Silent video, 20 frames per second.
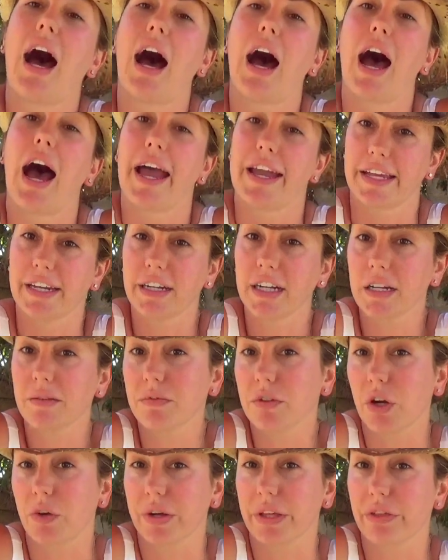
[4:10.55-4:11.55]
I ended
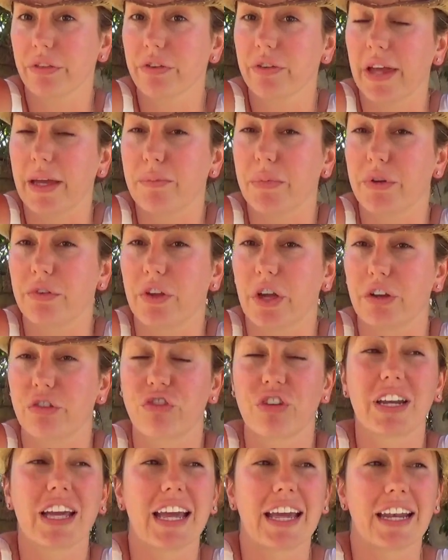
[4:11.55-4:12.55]
up going through
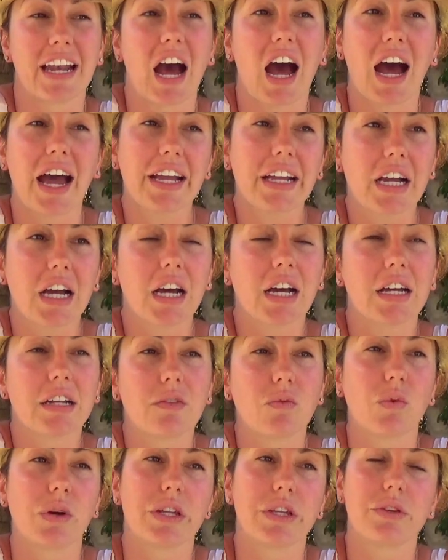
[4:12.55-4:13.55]
liposuction and I
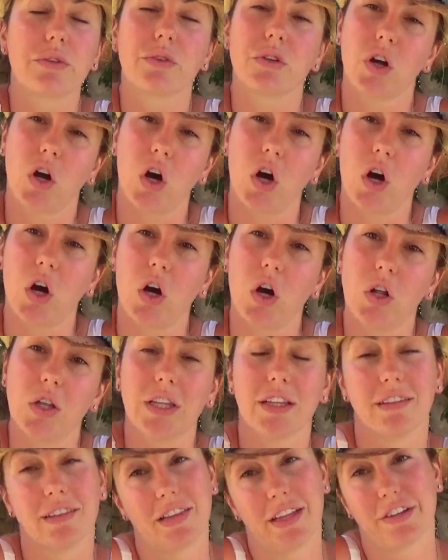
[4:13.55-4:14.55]
got what you call
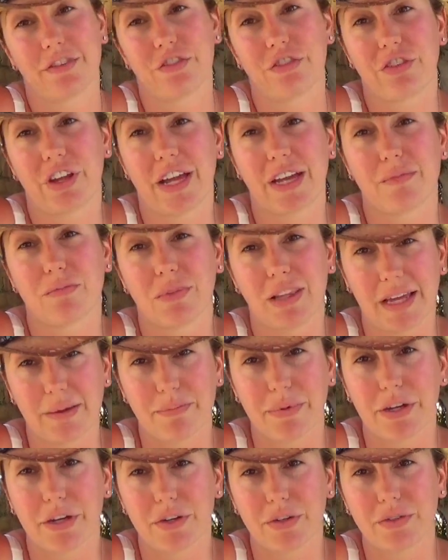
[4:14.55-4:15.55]
lunchtime
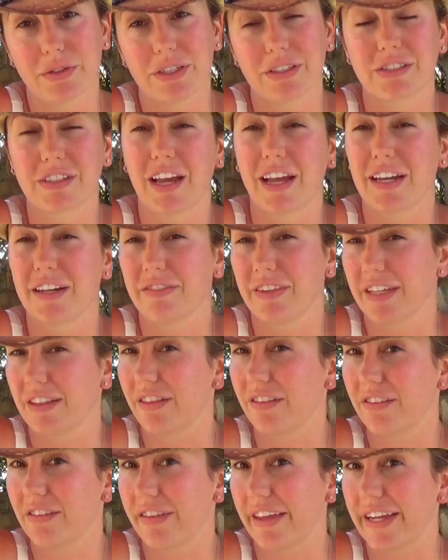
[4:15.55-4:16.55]
lipo. It's kind of like
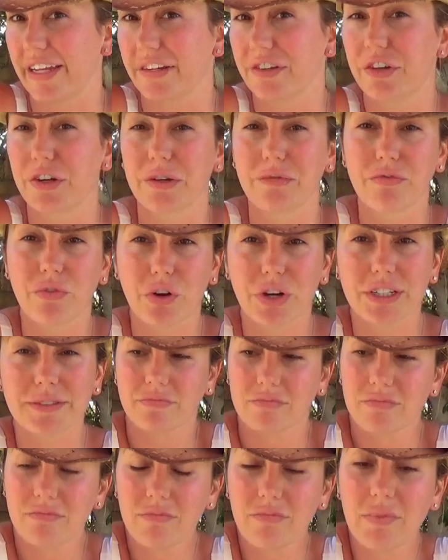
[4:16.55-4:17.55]
the slang term for
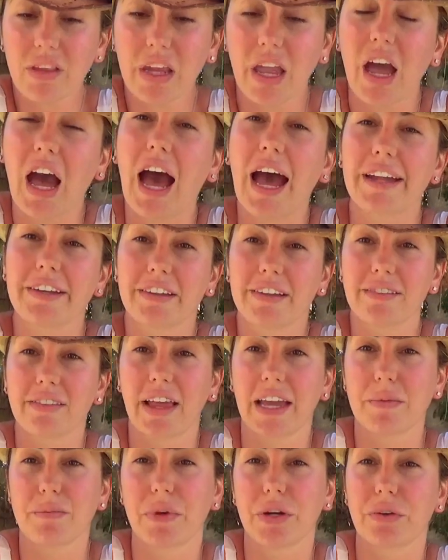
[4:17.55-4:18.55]
it. I did
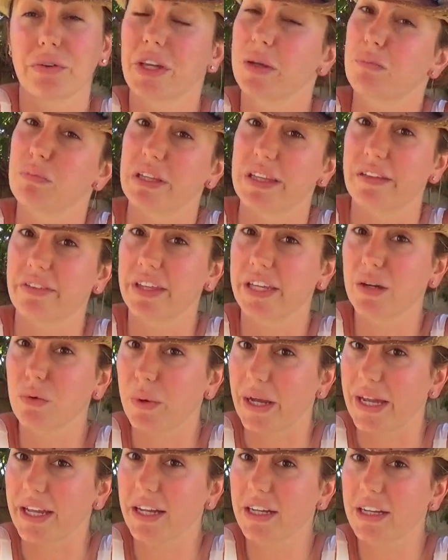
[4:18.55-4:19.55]
lipo completely
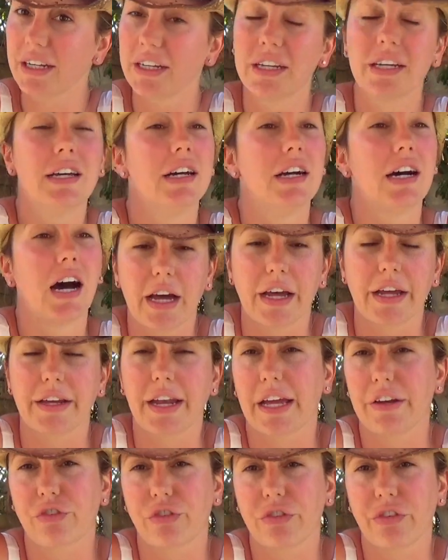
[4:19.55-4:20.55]
awake.
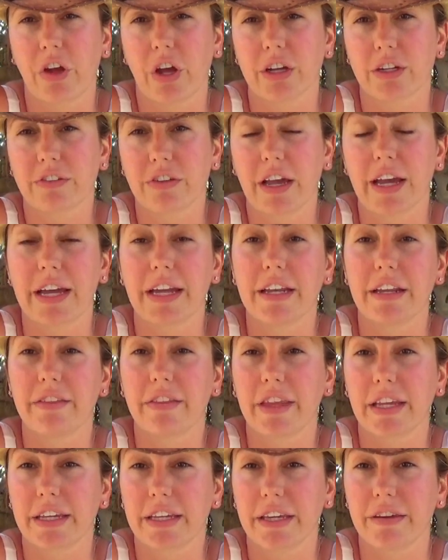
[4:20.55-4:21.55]
Nitrous oxide
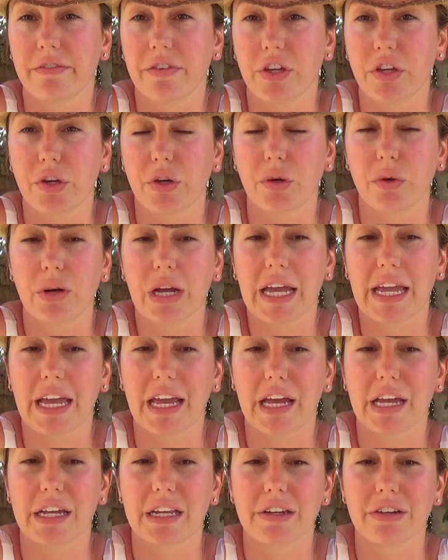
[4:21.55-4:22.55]
they give you,
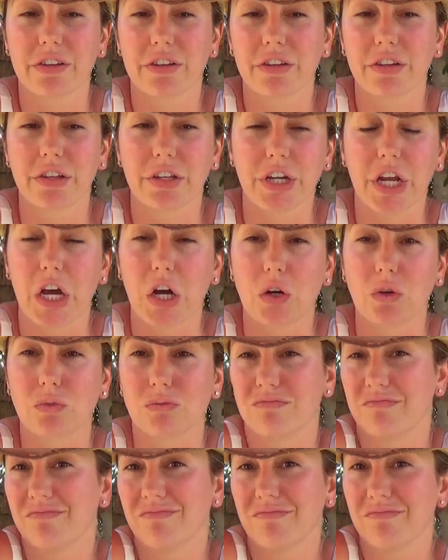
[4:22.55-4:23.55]
and you know,
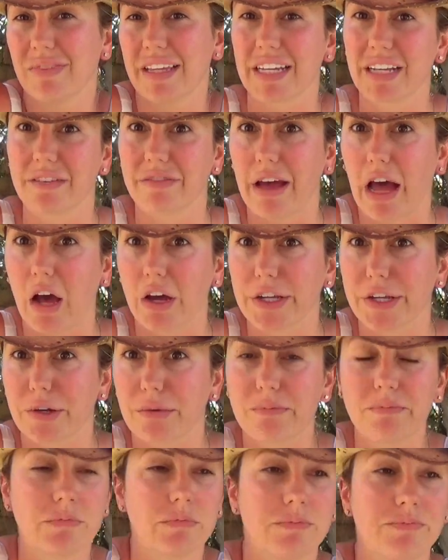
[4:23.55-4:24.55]
like a
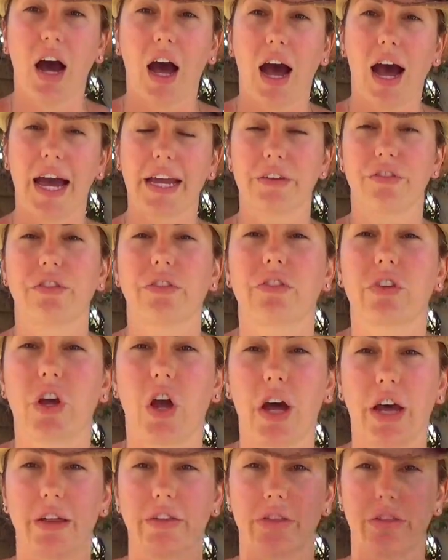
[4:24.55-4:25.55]
Valium. I just
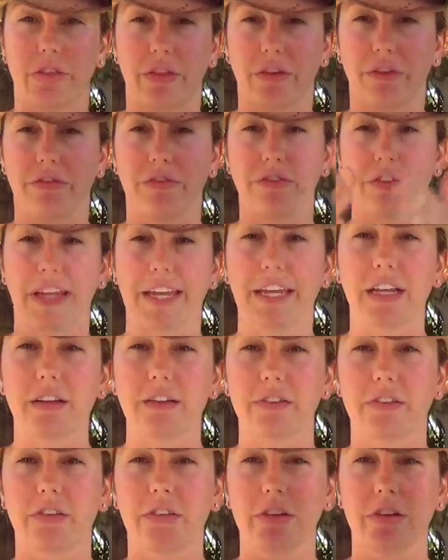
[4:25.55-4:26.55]
got the
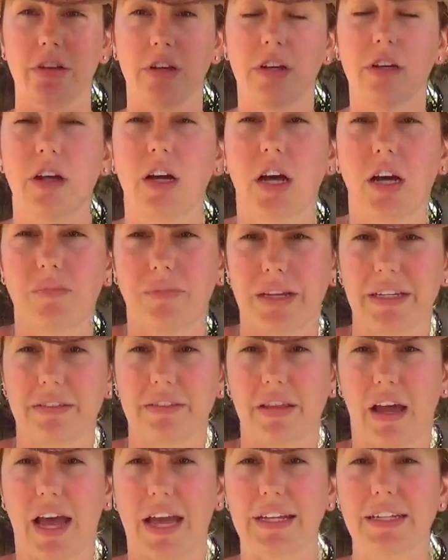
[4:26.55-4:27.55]
flanks of my
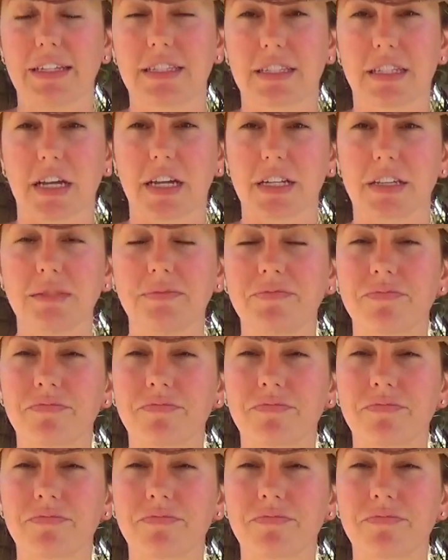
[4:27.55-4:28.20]
sides done,